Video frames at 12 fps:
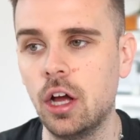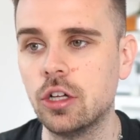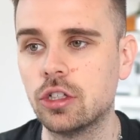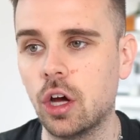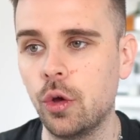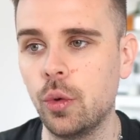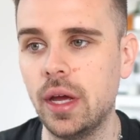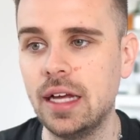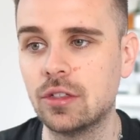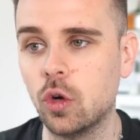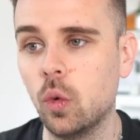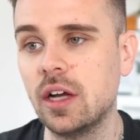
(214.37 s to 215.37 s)
So
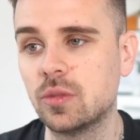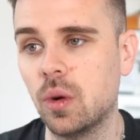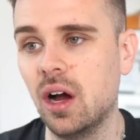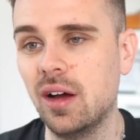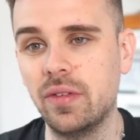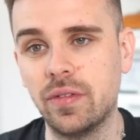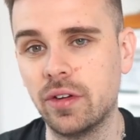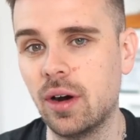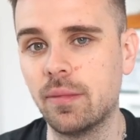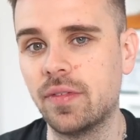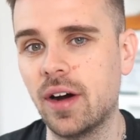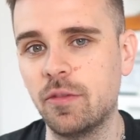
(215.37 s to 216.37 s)
it's always worth, if you're
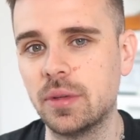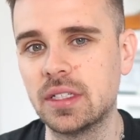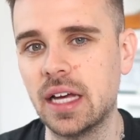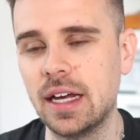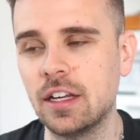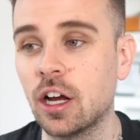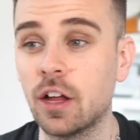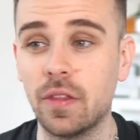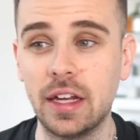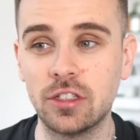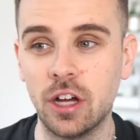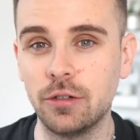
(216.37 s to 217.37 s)
up 5%,
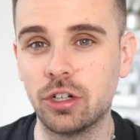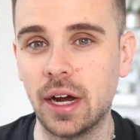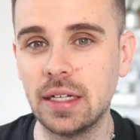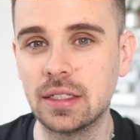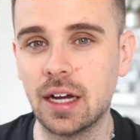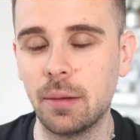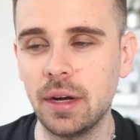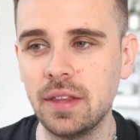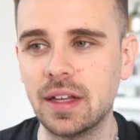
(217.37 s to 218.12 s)
there's no trades coming.